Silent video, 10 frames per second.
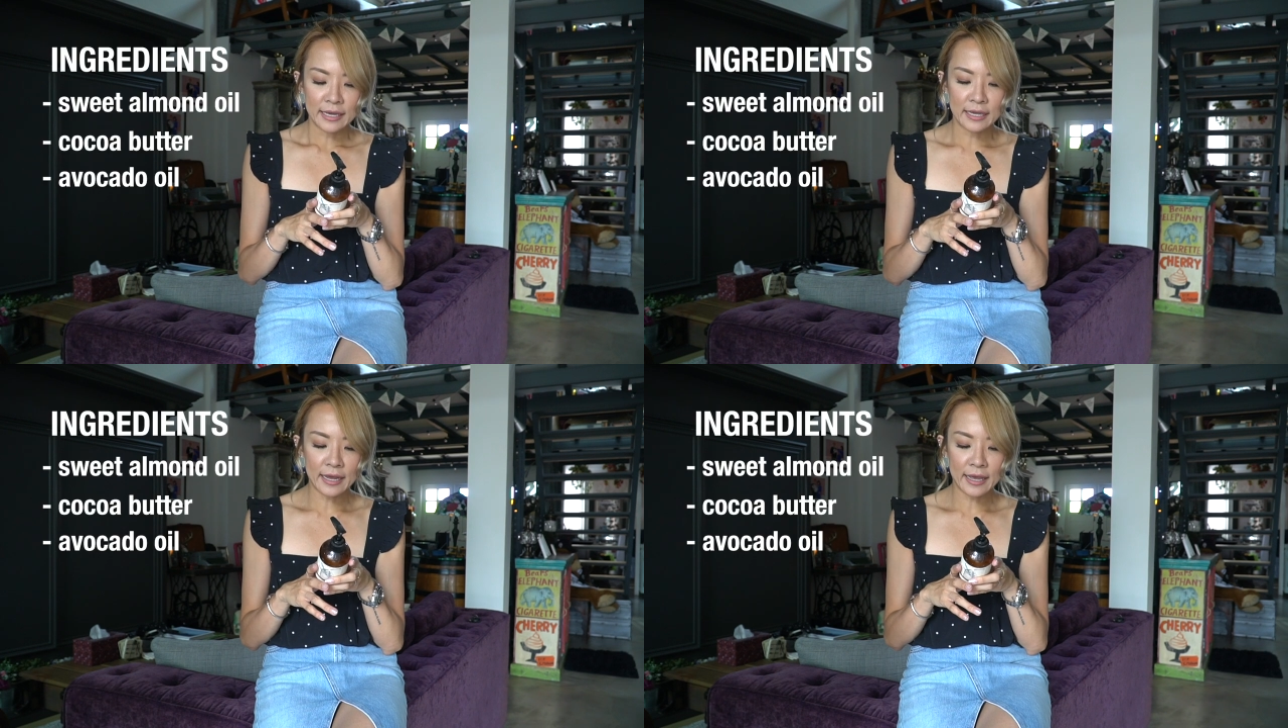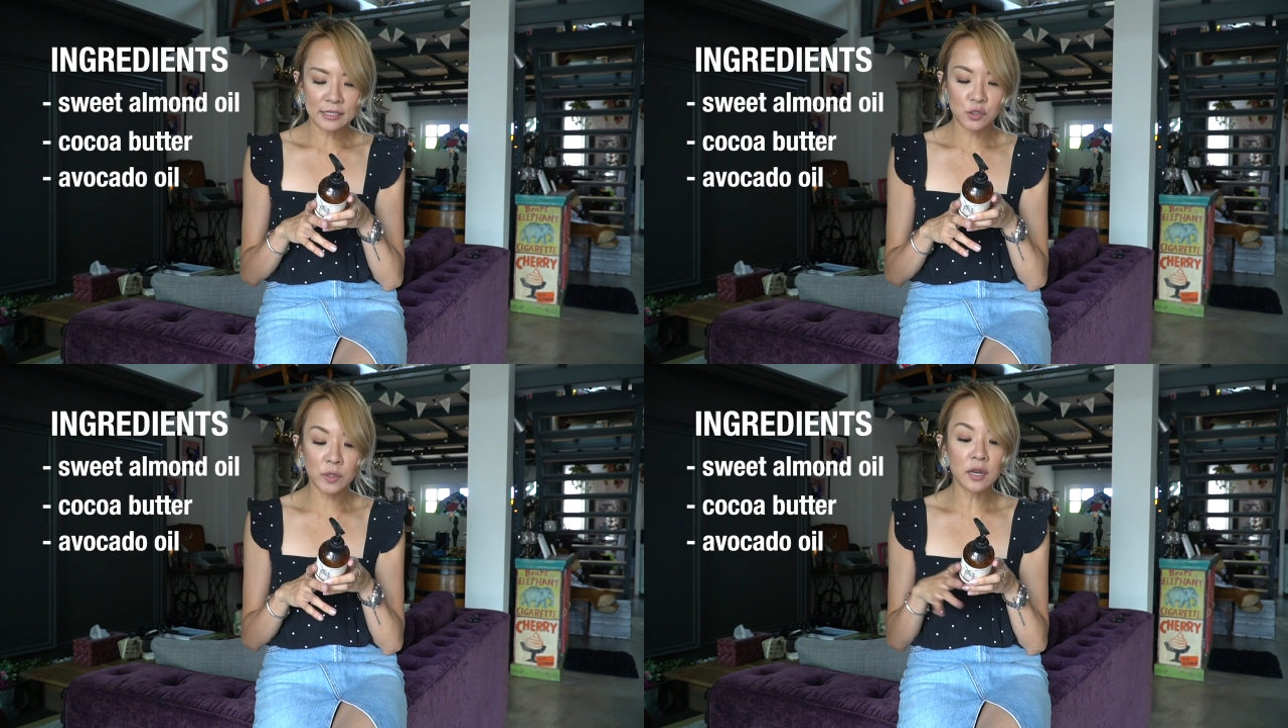It
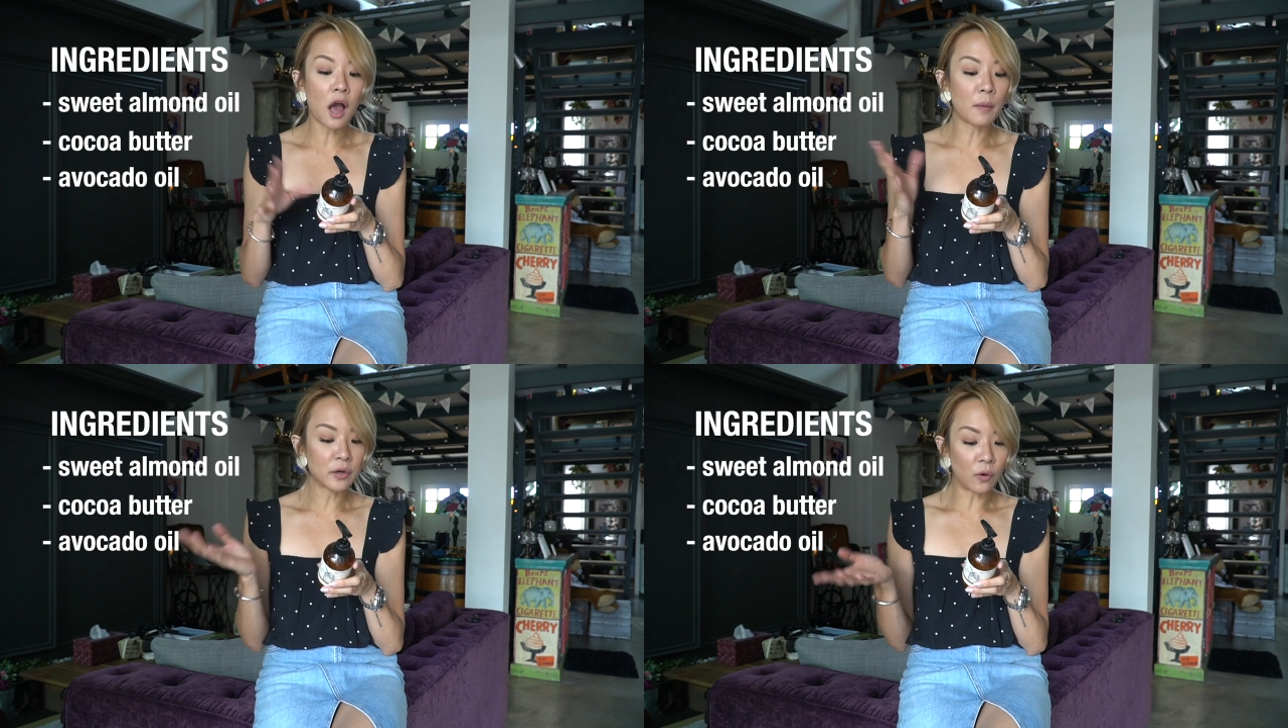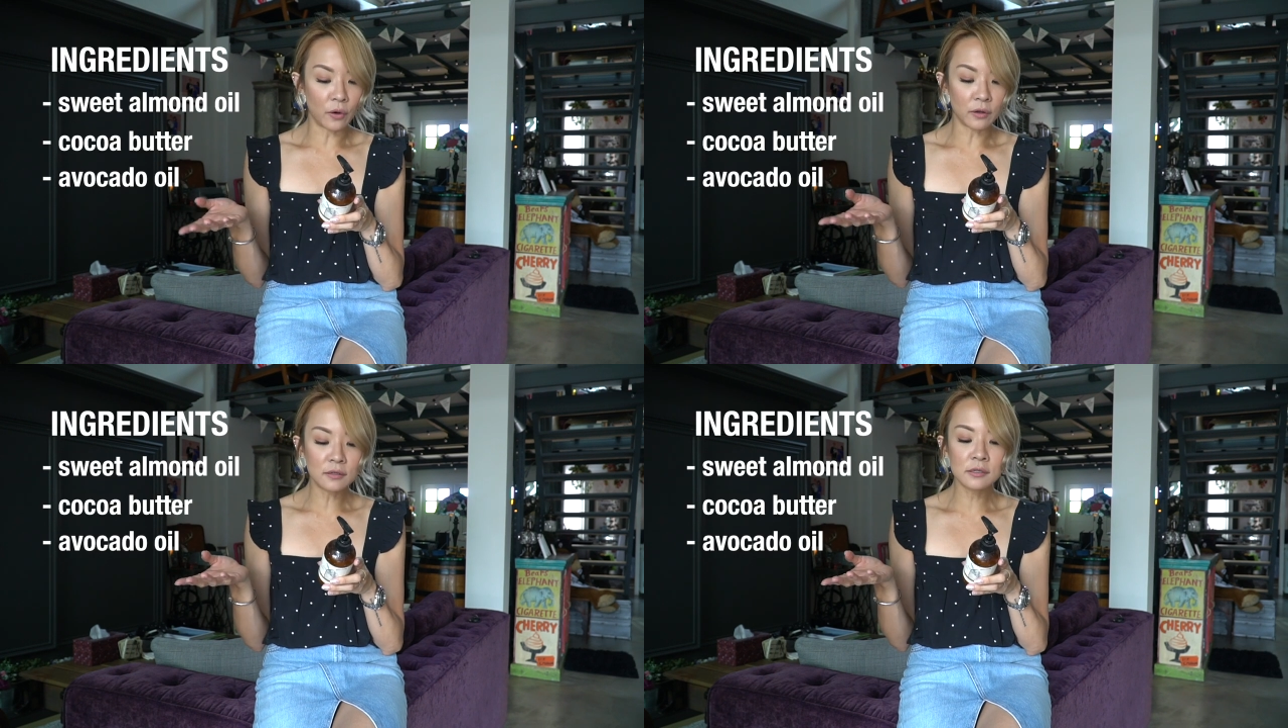has sweet almond
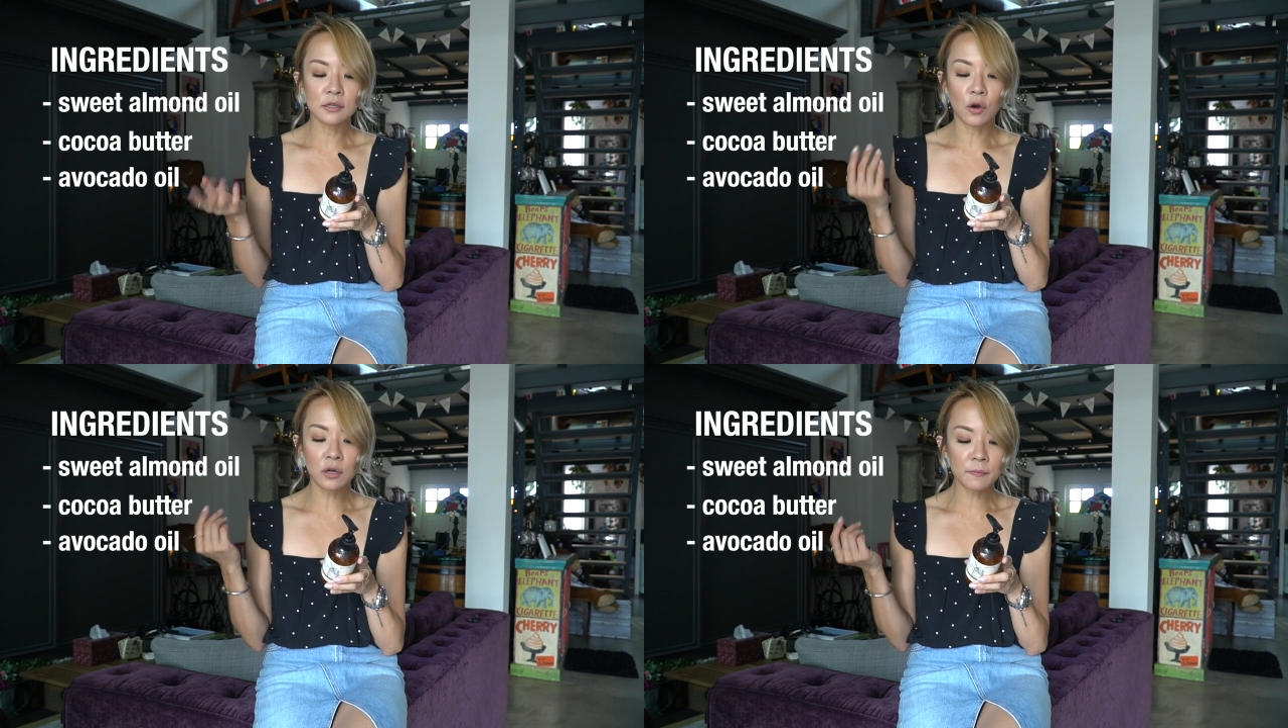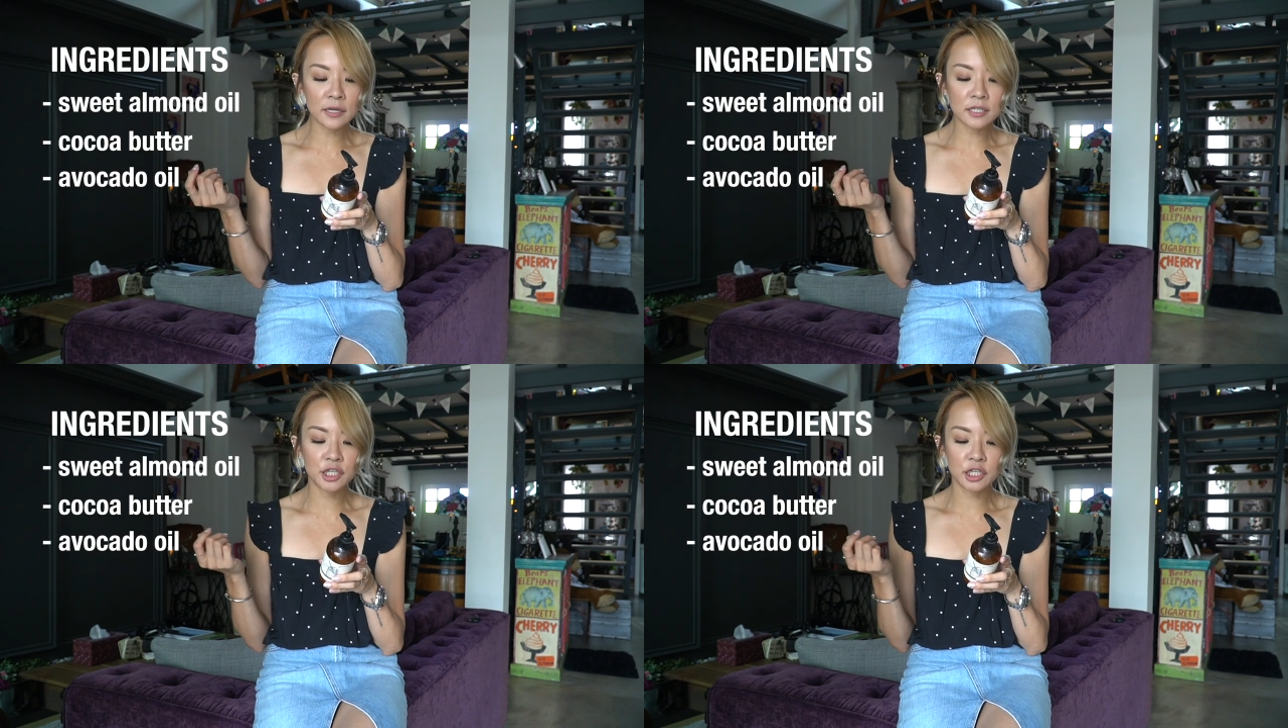oil, cocoa
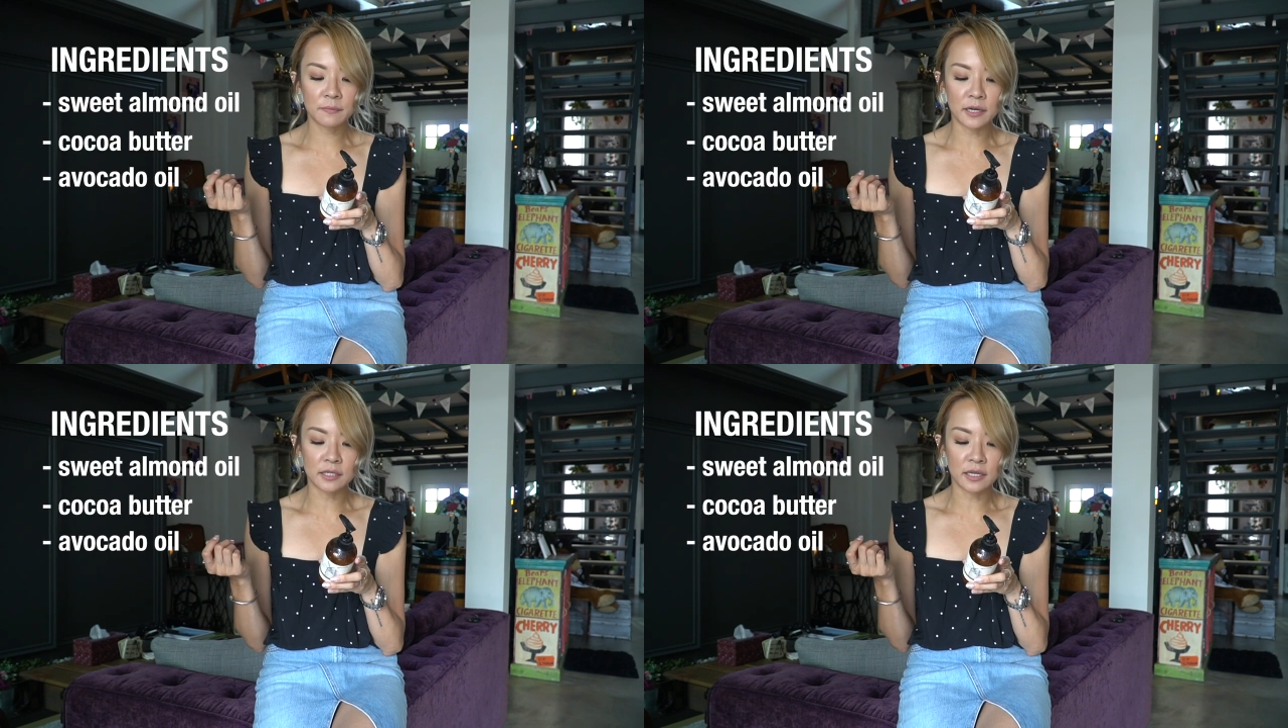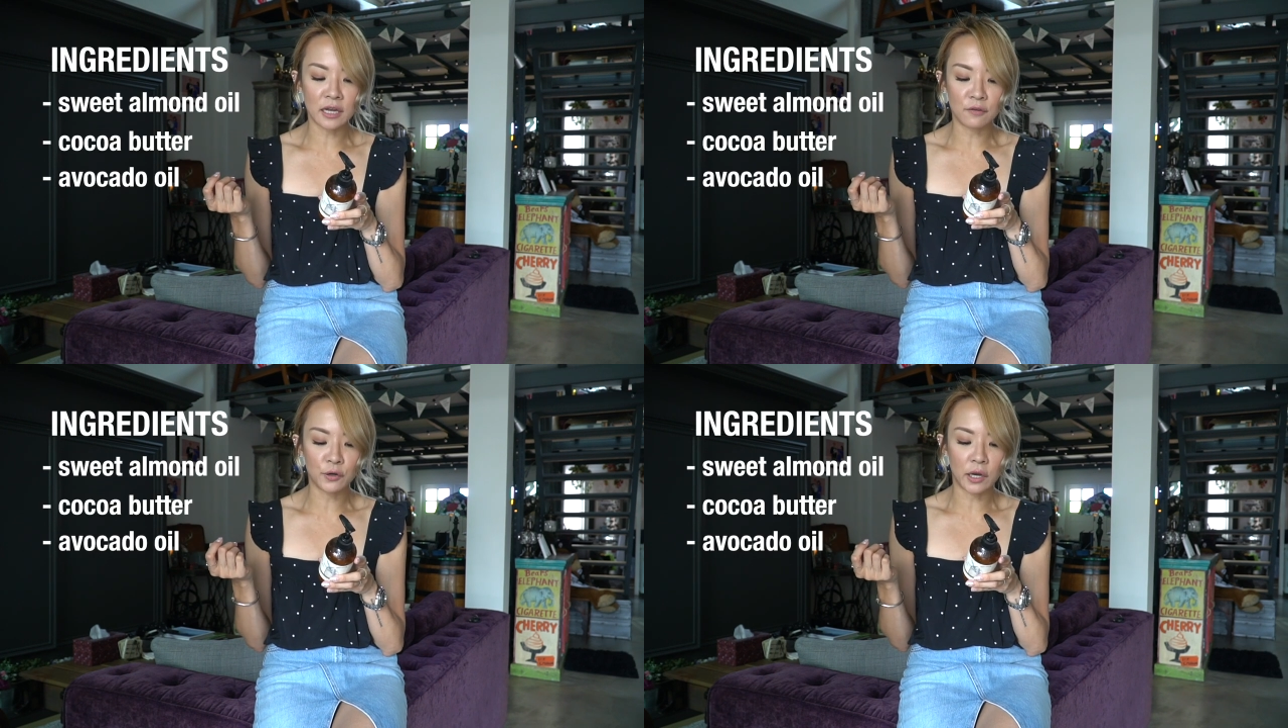butter, shea butter, and
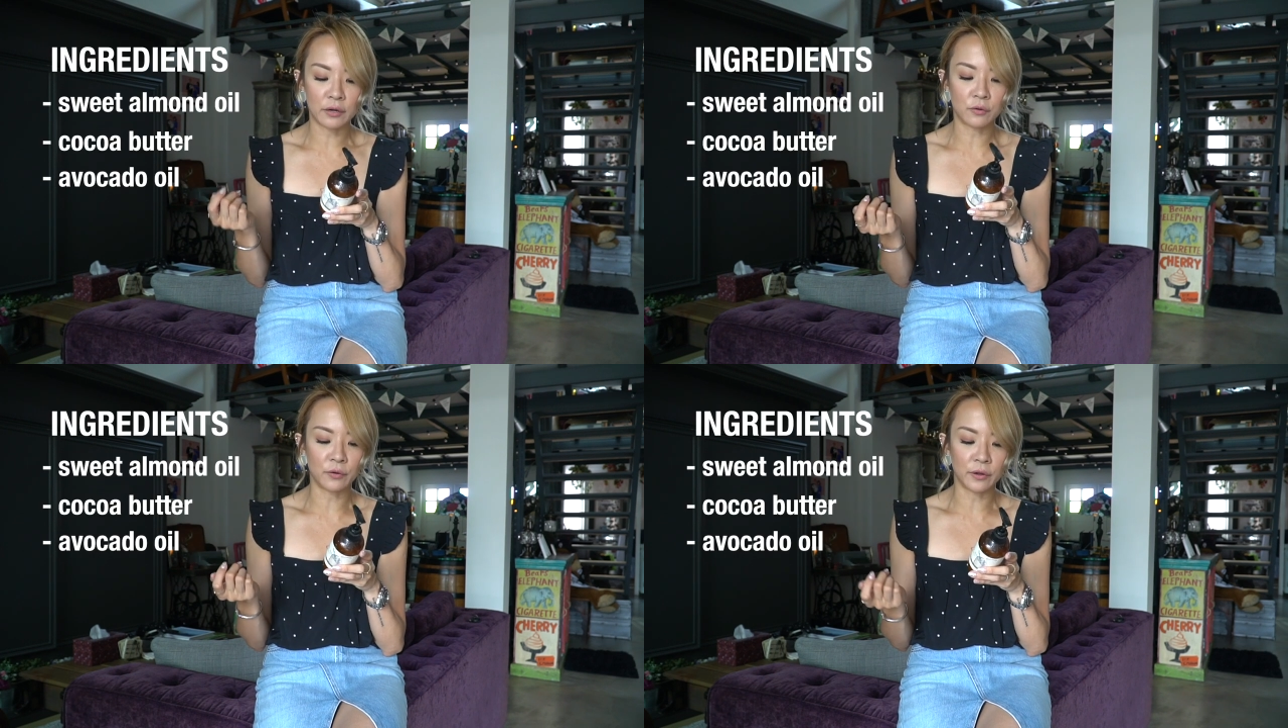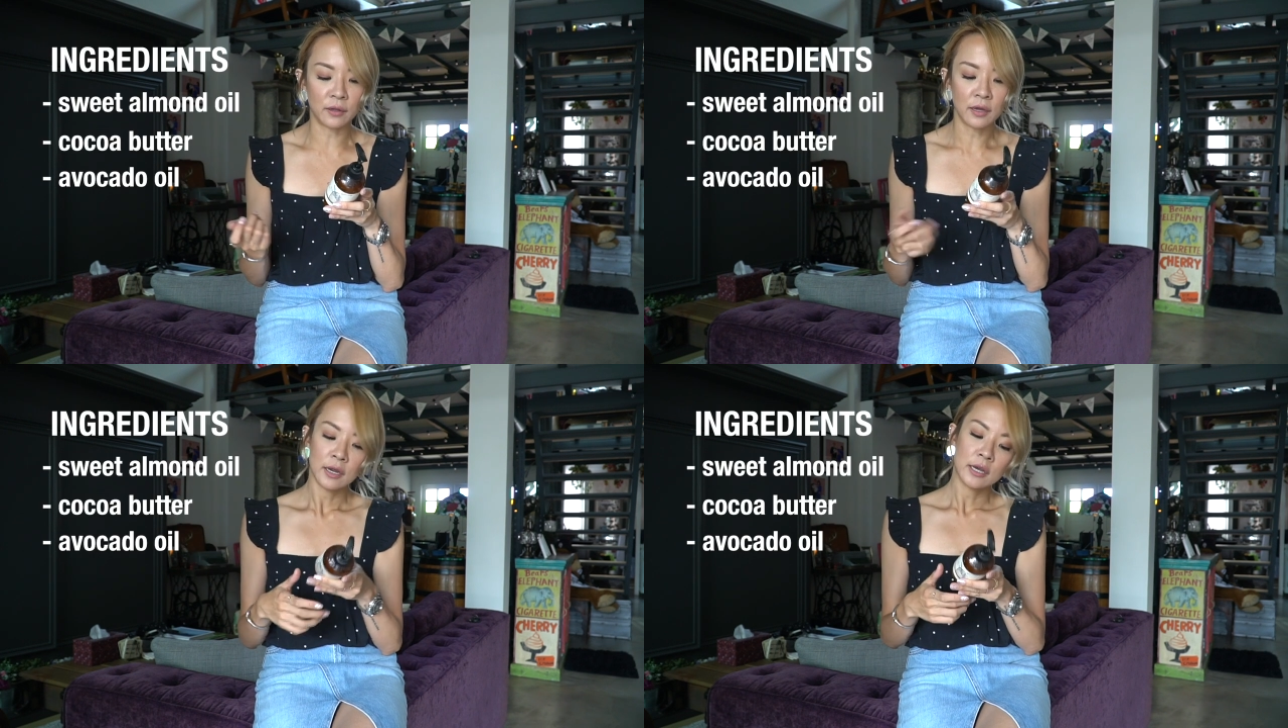avocado oil.